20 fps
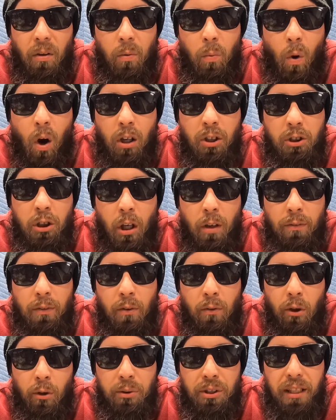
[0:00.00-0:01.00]
washed off
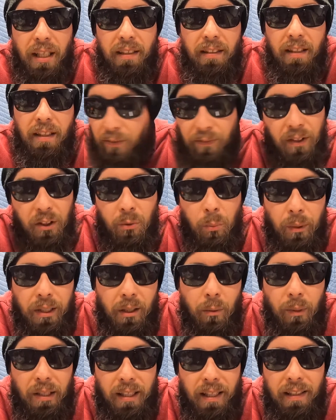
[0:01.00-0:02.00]
the roads yet. If this
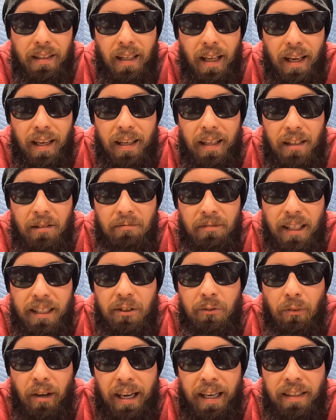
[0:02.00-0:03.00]
week we get a
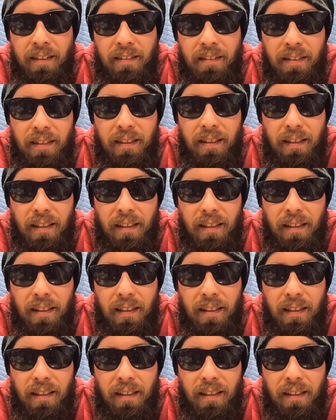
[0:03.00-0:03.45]
nice rain